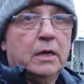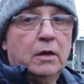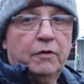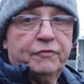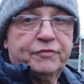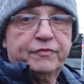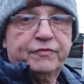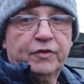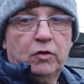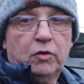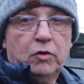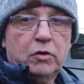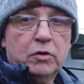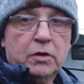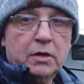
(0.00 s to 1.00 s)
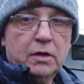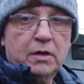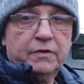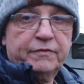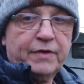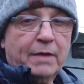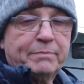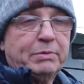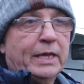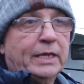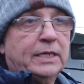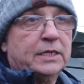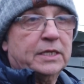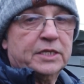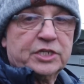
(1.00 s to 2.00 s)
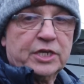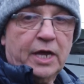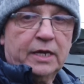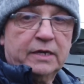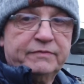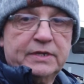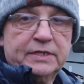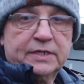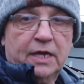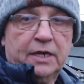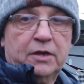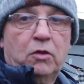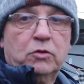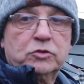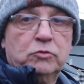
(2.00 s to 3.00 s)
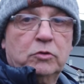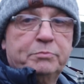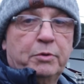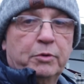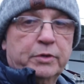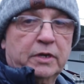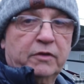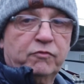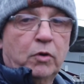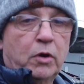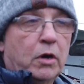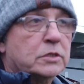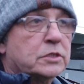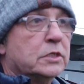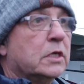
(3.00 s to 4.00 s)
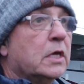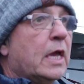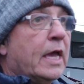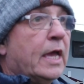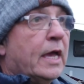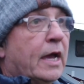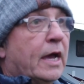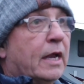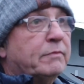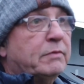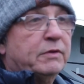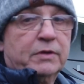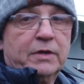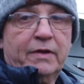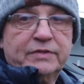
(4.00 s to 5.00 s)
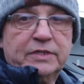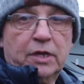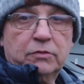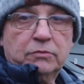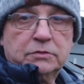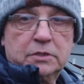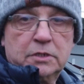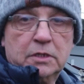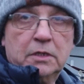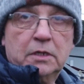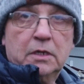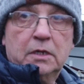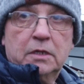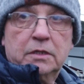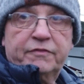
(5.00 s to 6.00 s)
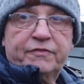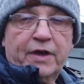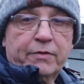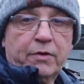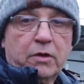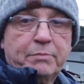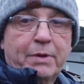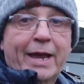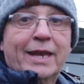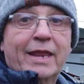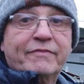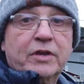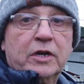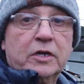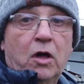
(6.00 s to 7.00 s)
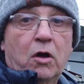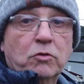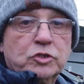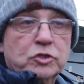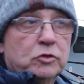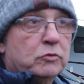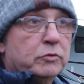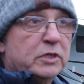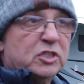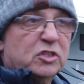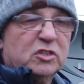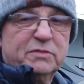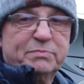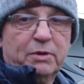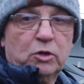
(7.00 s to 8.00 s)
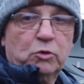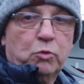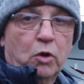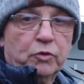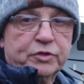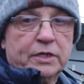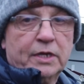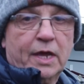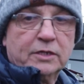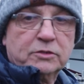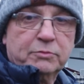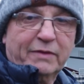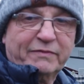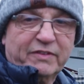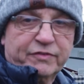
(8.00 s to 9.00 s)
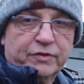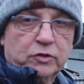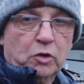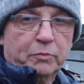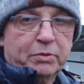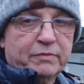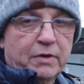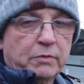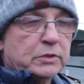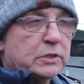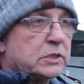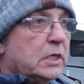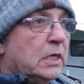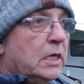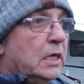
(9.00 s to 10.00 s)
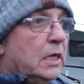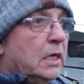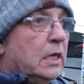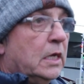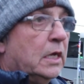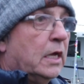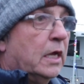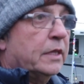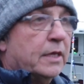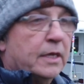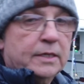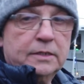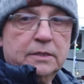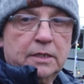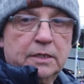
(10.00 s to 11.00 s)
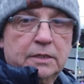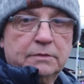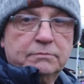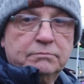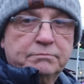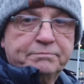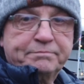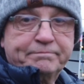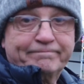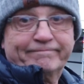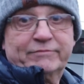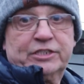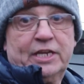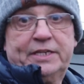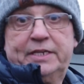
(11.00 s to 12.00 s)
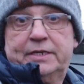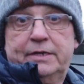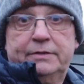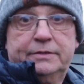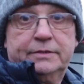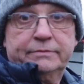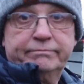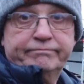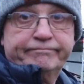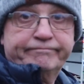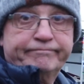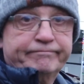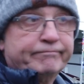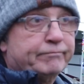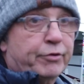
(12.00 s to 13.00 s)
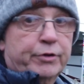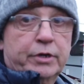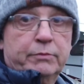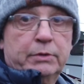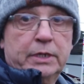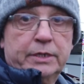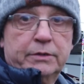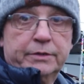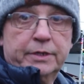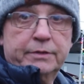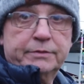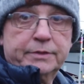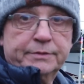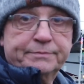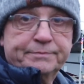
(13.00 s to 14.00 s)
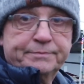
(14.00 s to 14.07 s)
off the floor, fire blanket at the side of it, and also a bucket of water. And we've got to have it out, the fire out by 11 o'clock, so it's just about quarter to nine, so we'll have it for a couple of hours. And then um, set it out and put it away, no doubt.